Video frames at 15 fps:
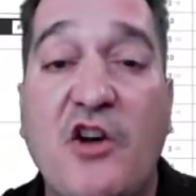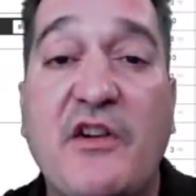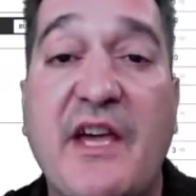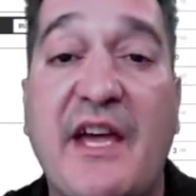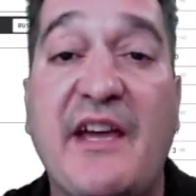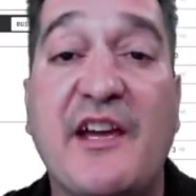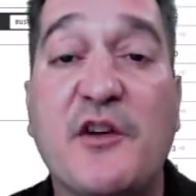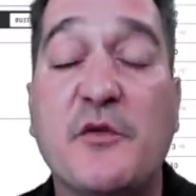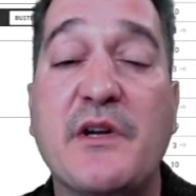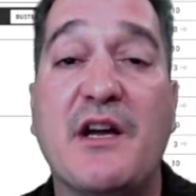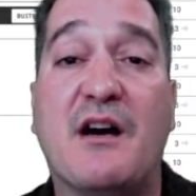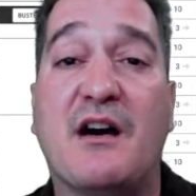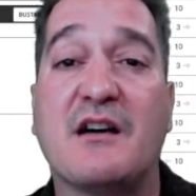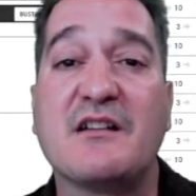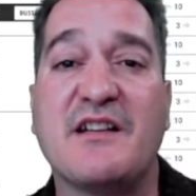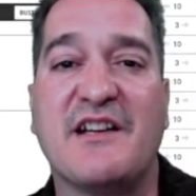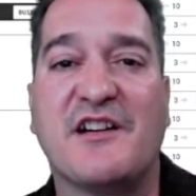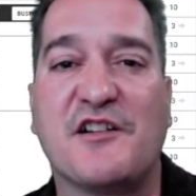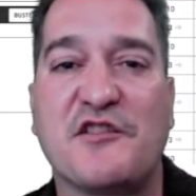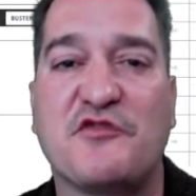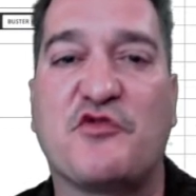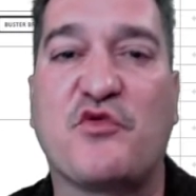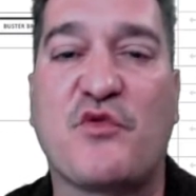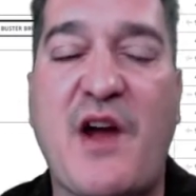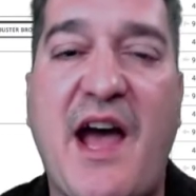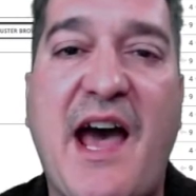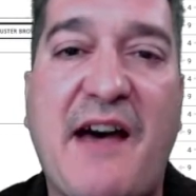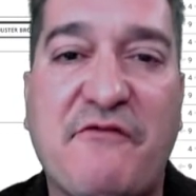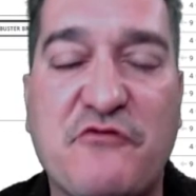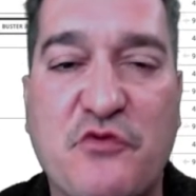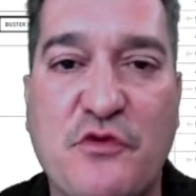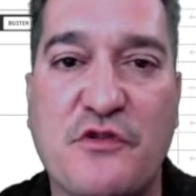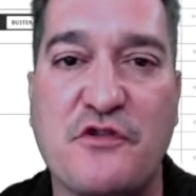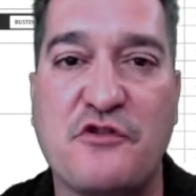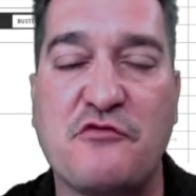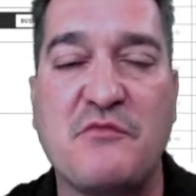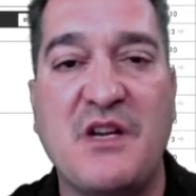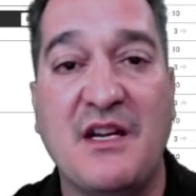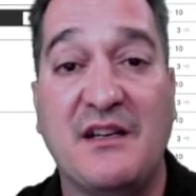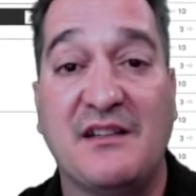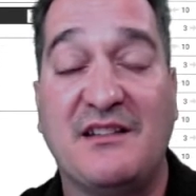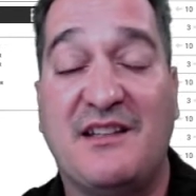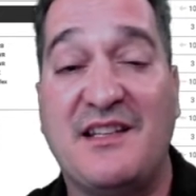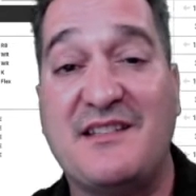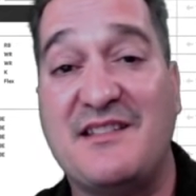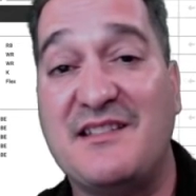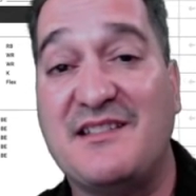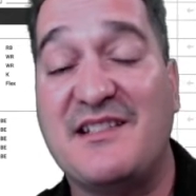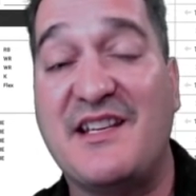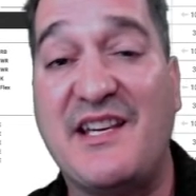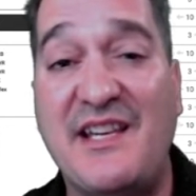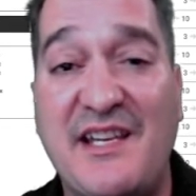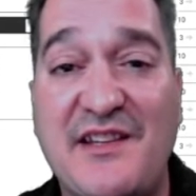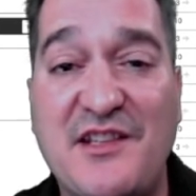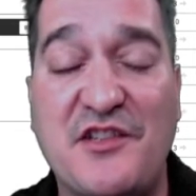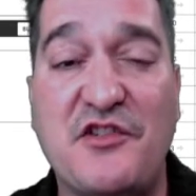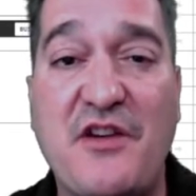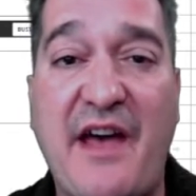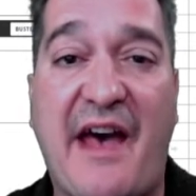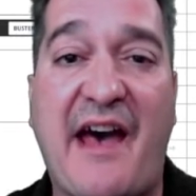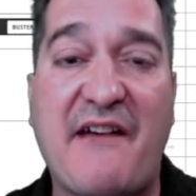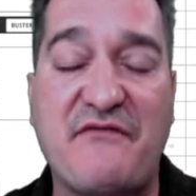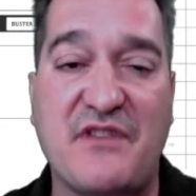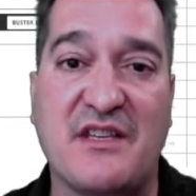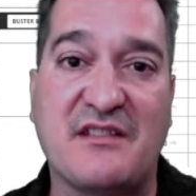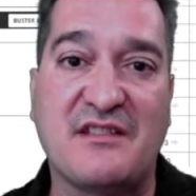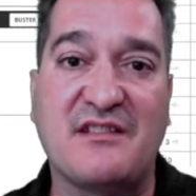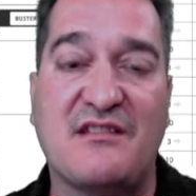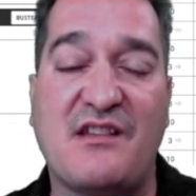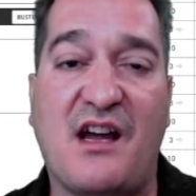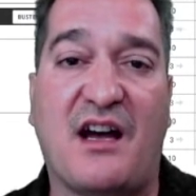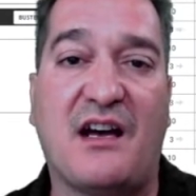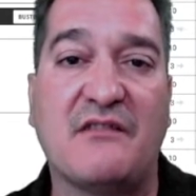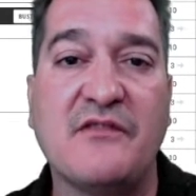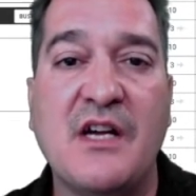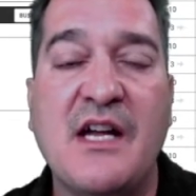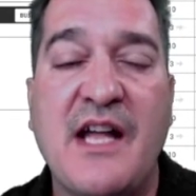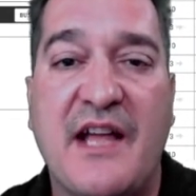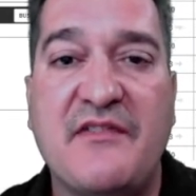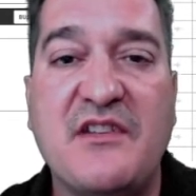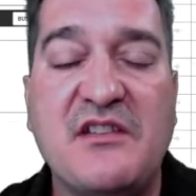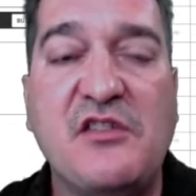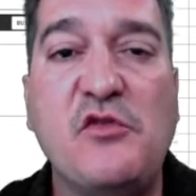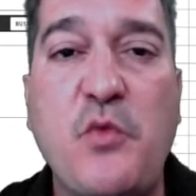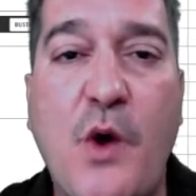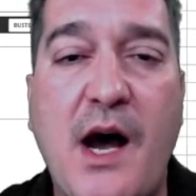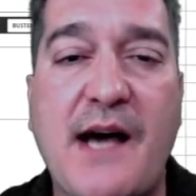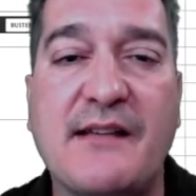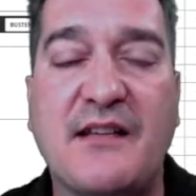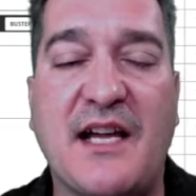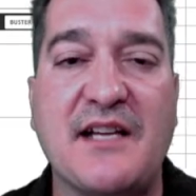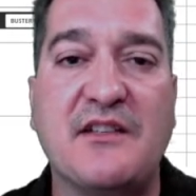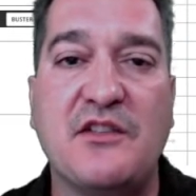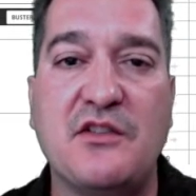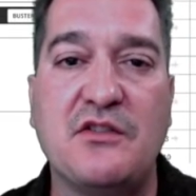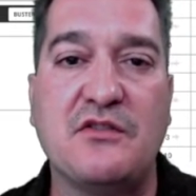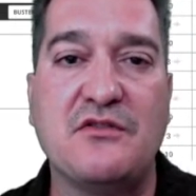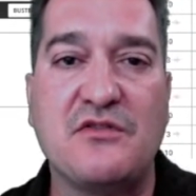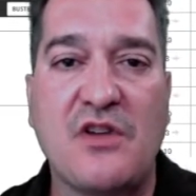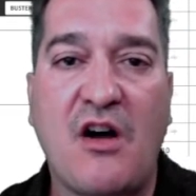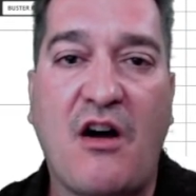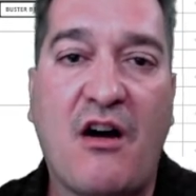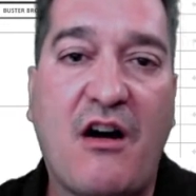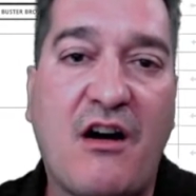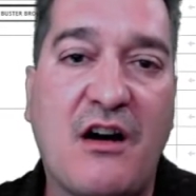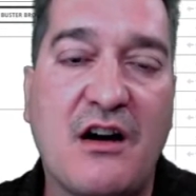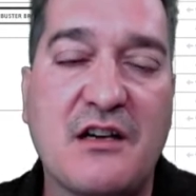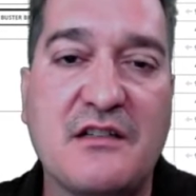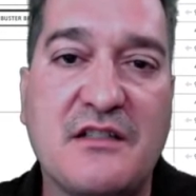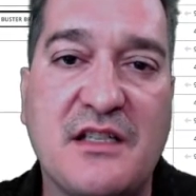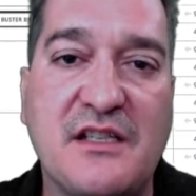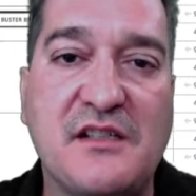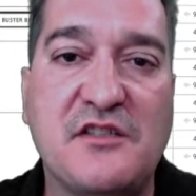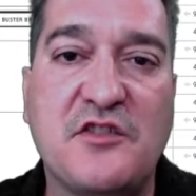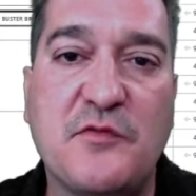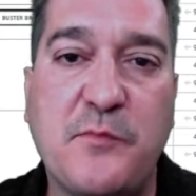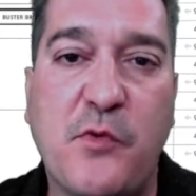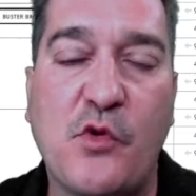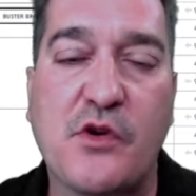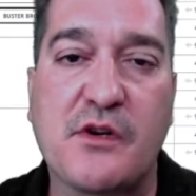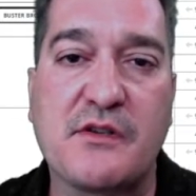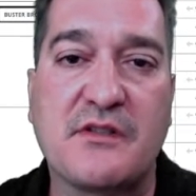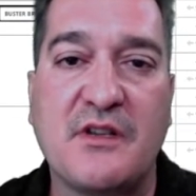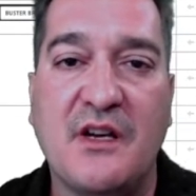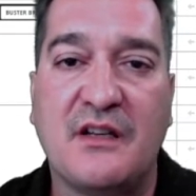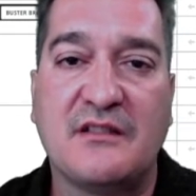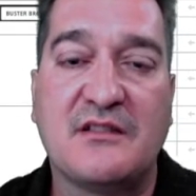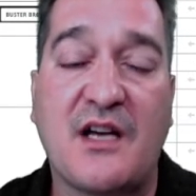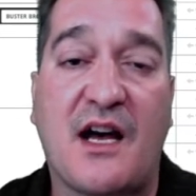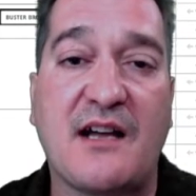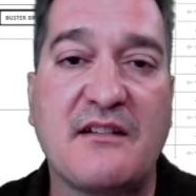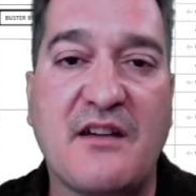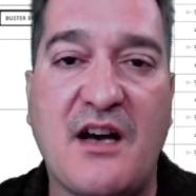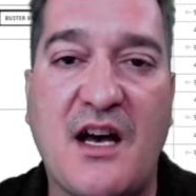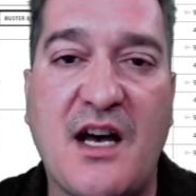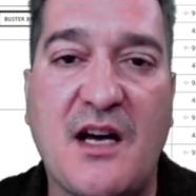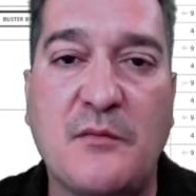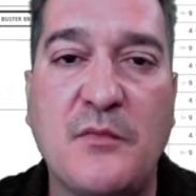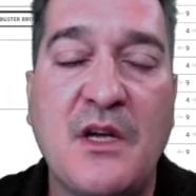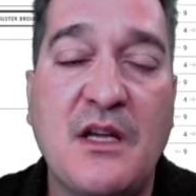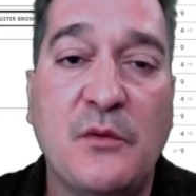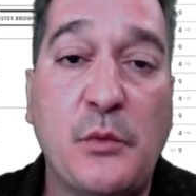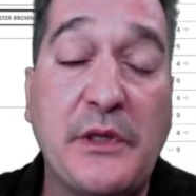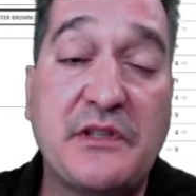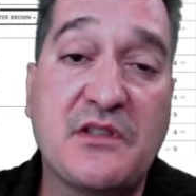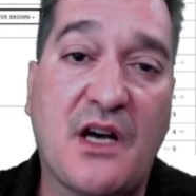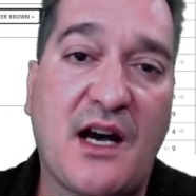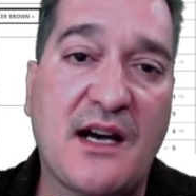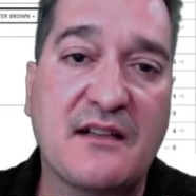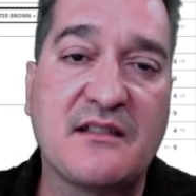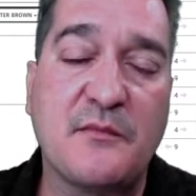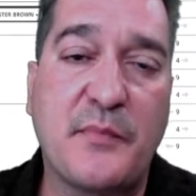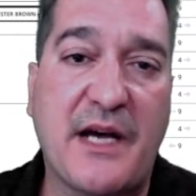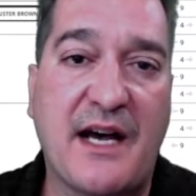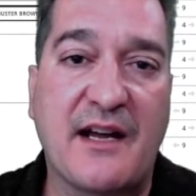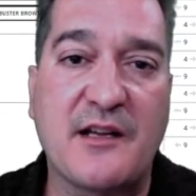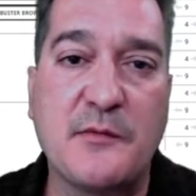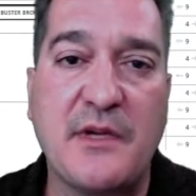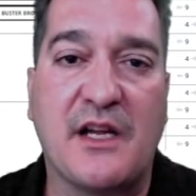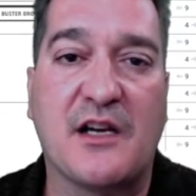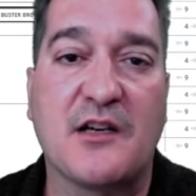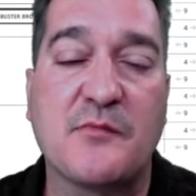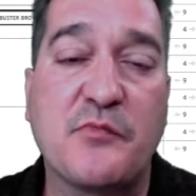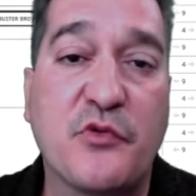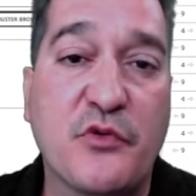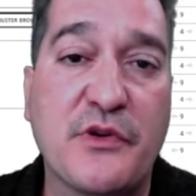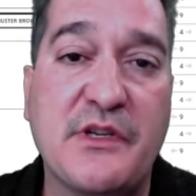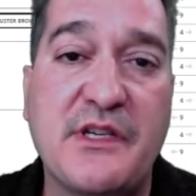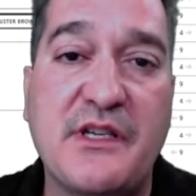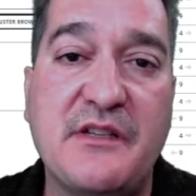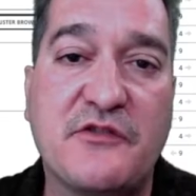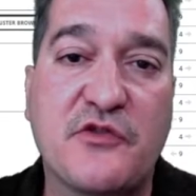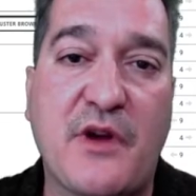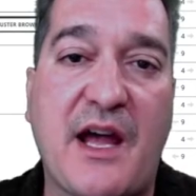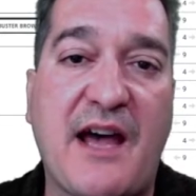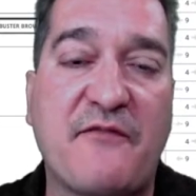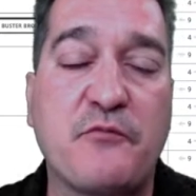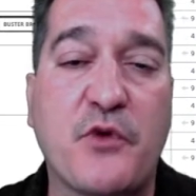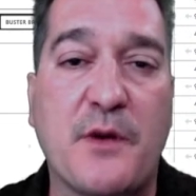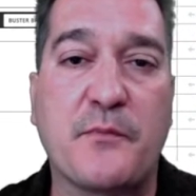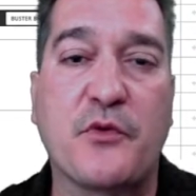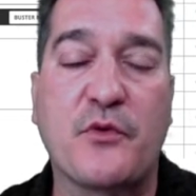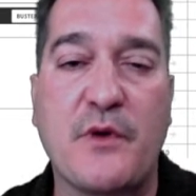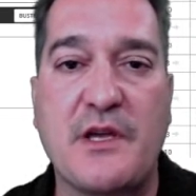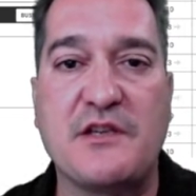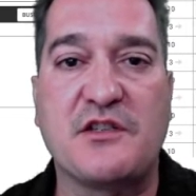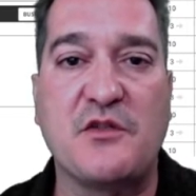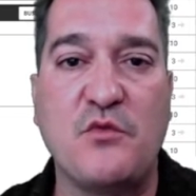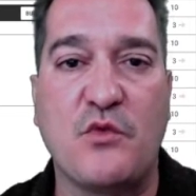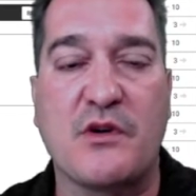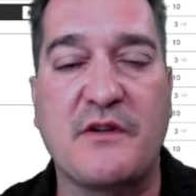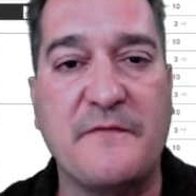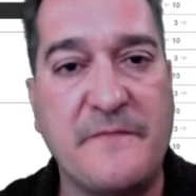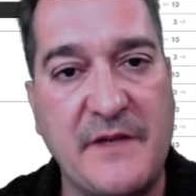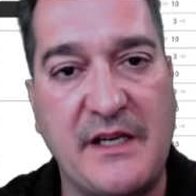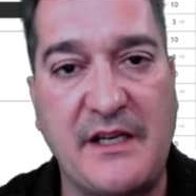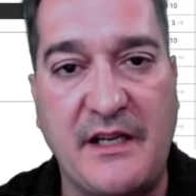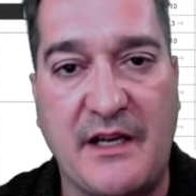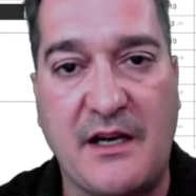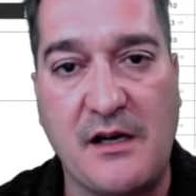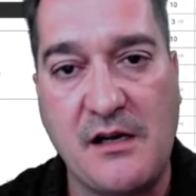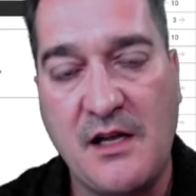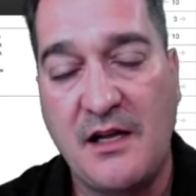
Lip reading: Okay, here we are in our draft room. This is key that you have this stuff. And this is why I like to use rtsports.com. We talked about it in our pre-draft preparation work video.